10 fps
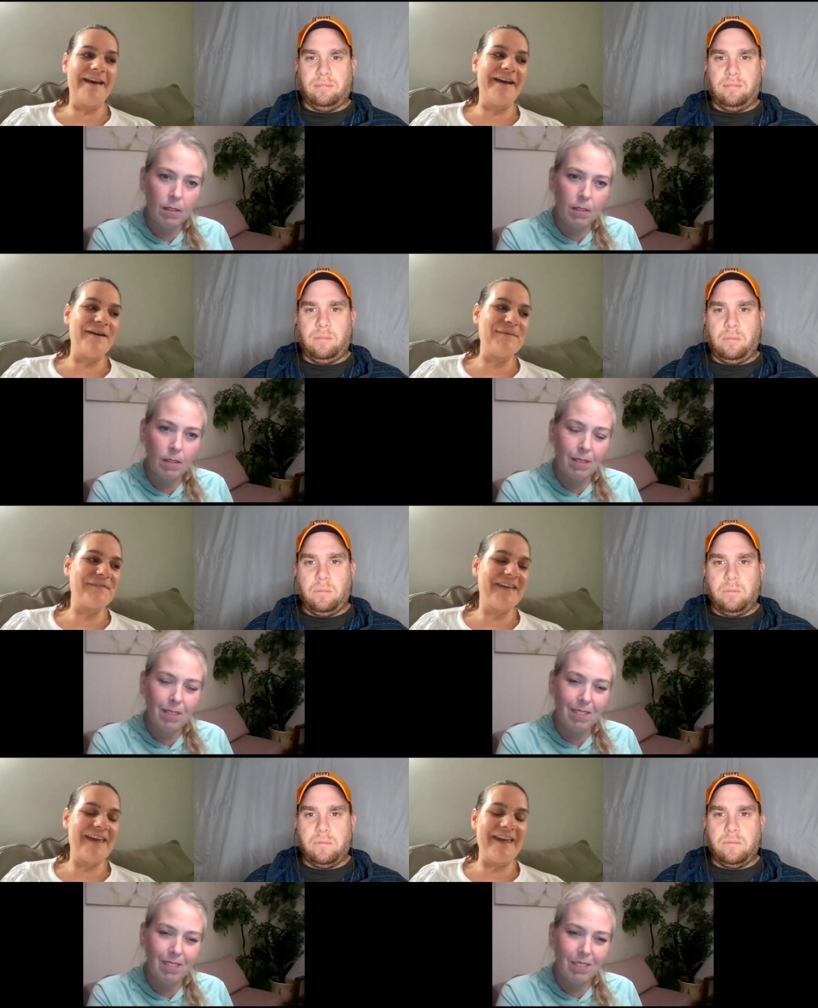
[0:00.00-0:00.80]

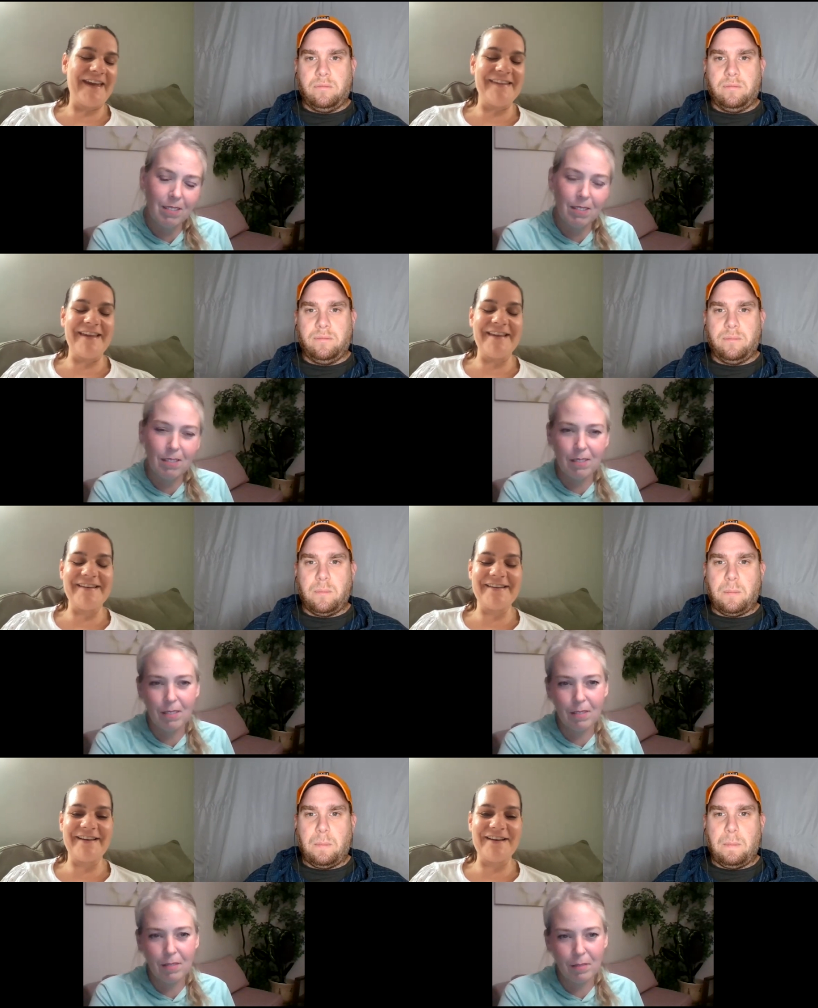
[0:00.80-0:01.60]
Speaker 1: Um, and
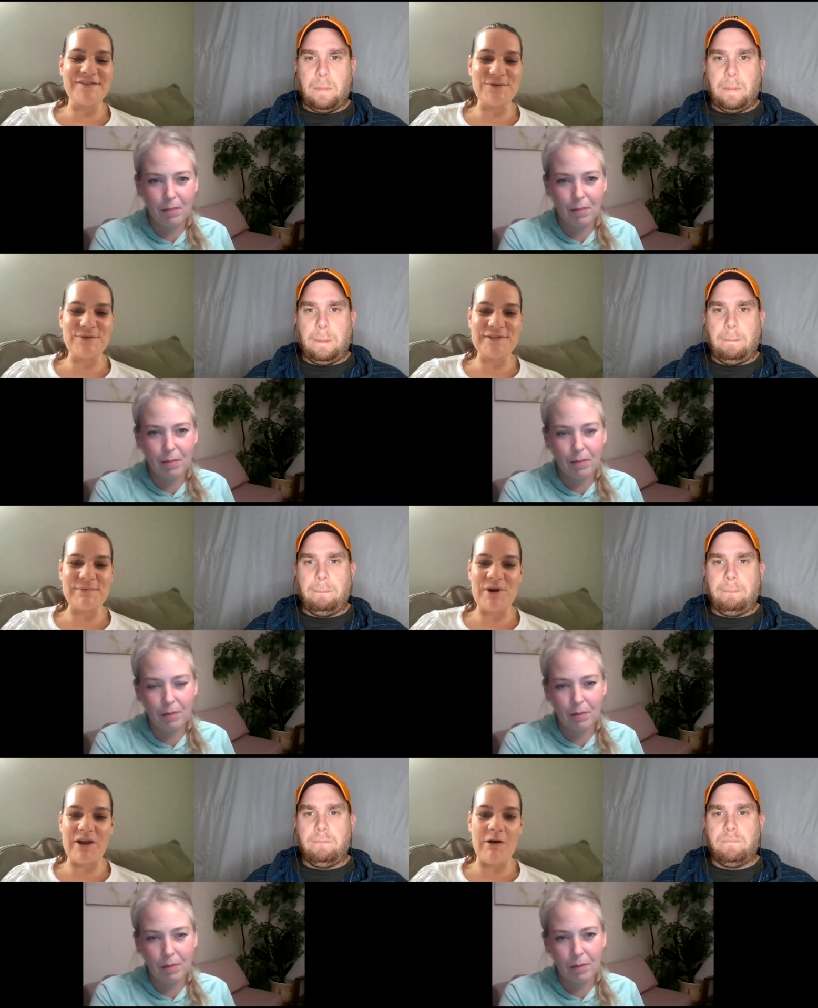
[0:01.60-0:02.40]
then I saw
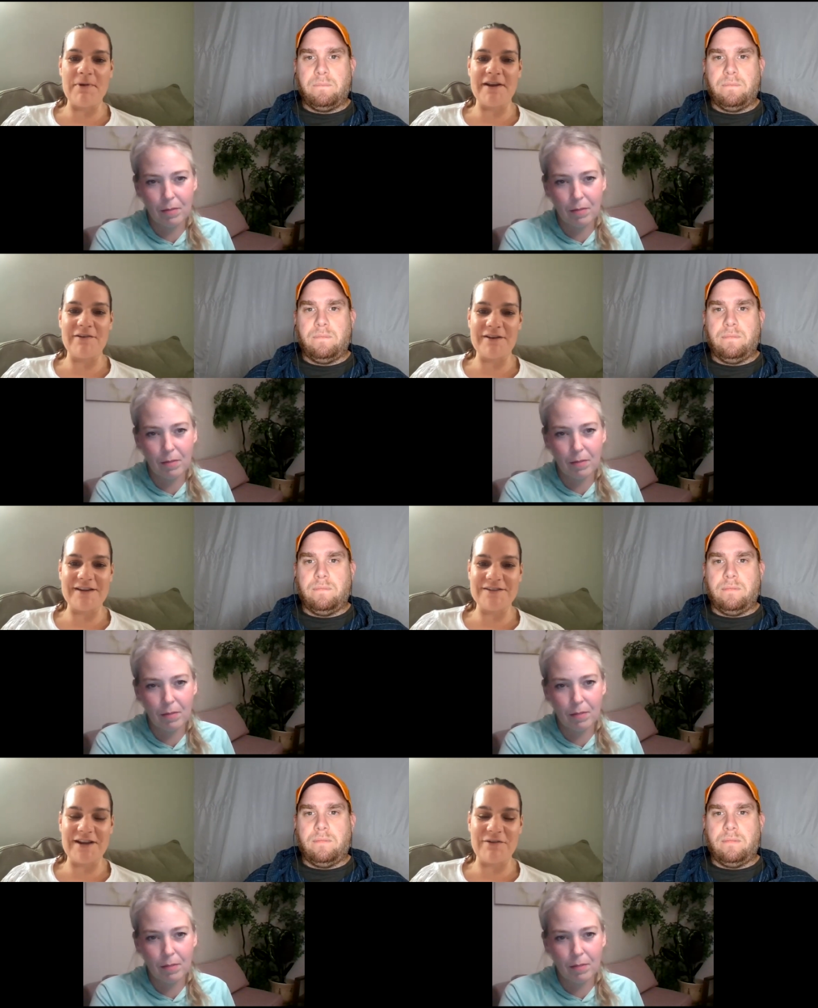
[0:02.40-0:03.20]
someone comment on
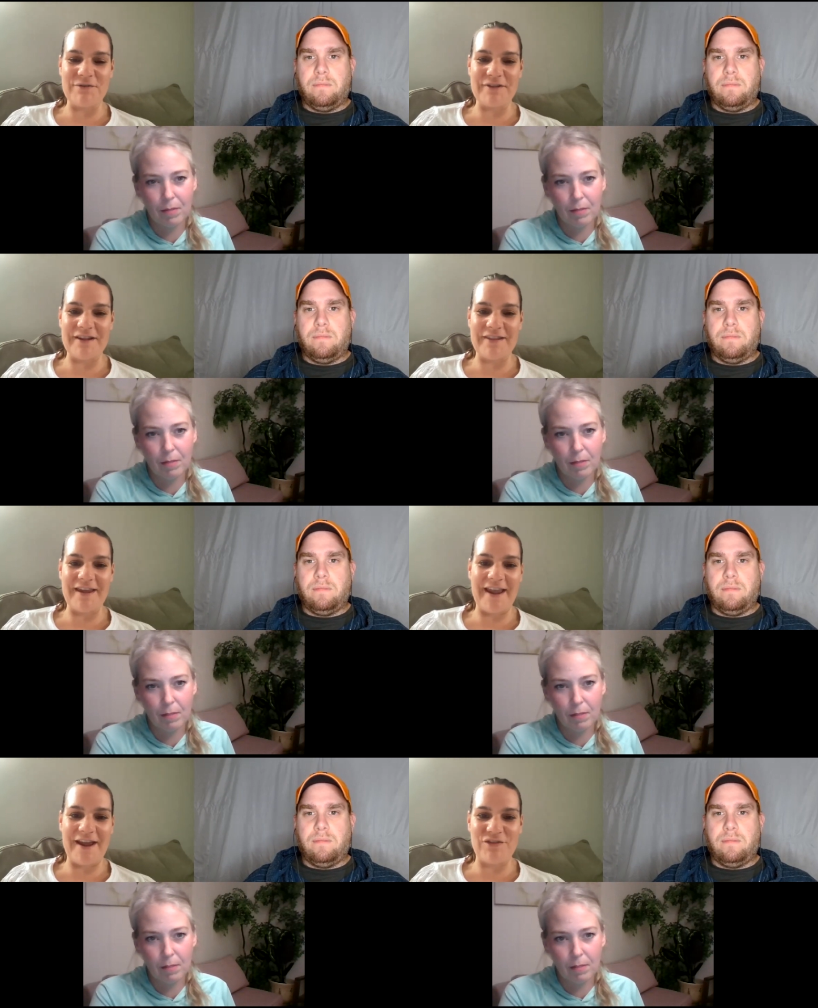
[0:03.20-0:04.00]
his channel that
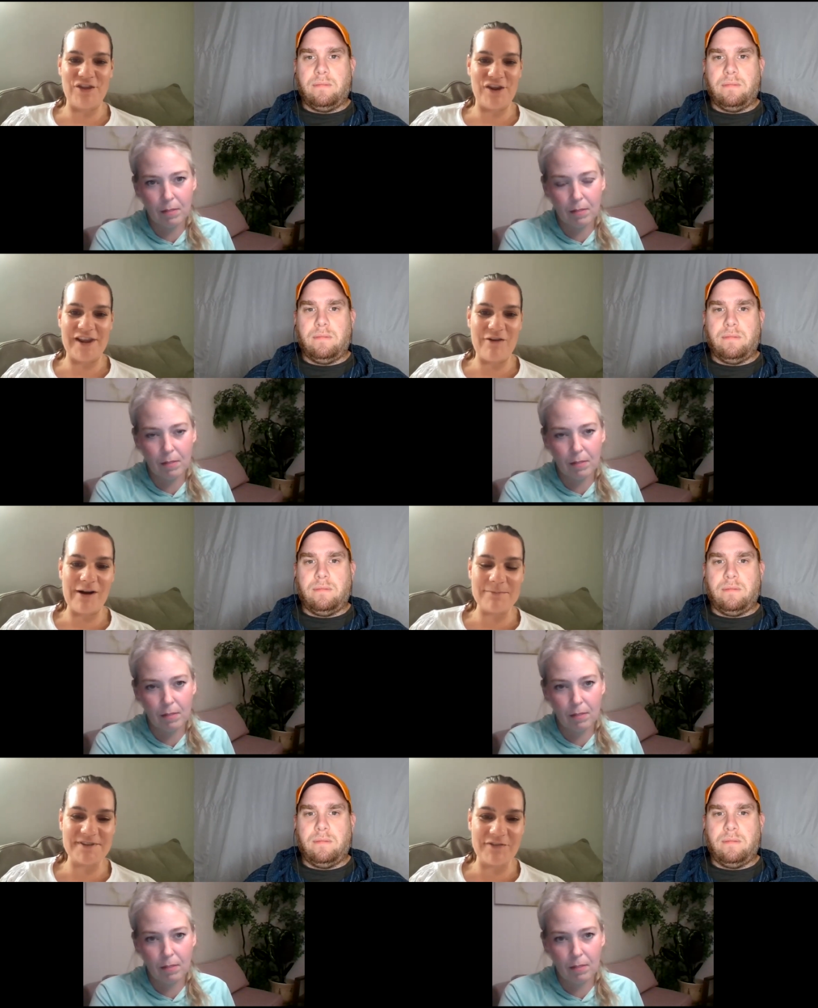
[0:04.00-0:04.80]
they had 30
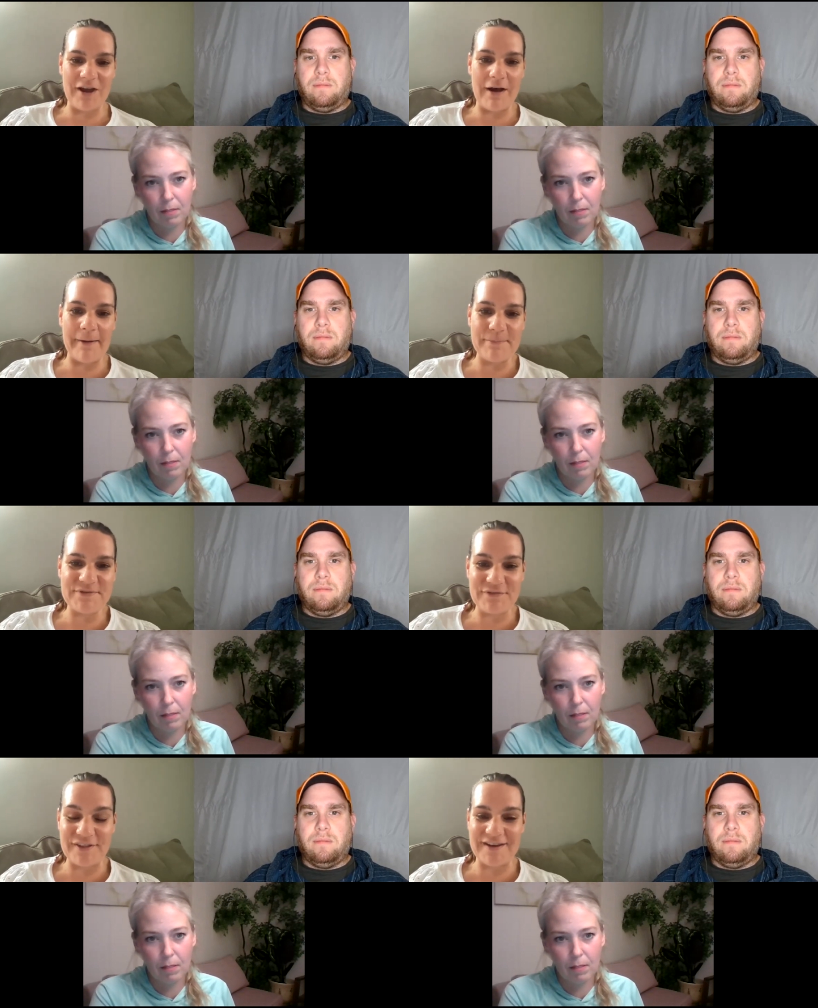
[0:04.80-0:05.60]
grams of
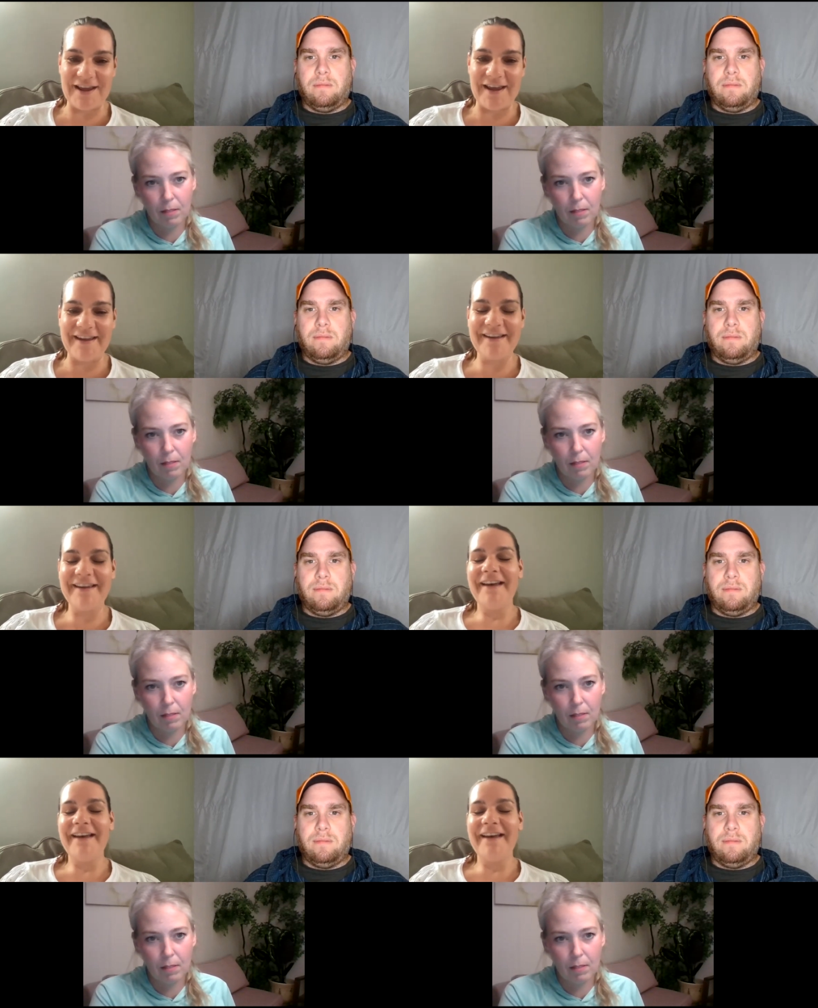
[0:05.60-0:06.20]
carbs for the day.